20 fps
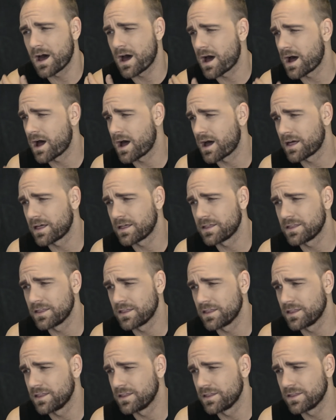uh,
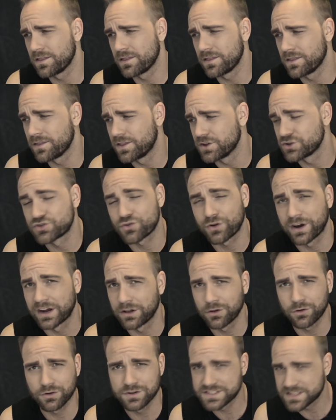the
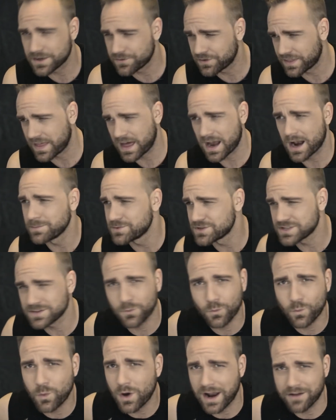trailer and stuff like that. I'm just,
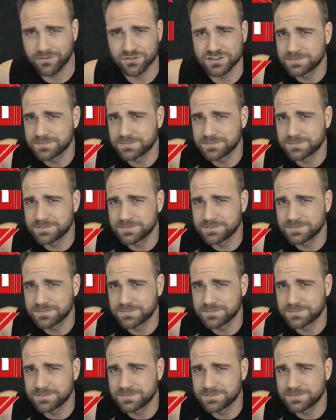whatever,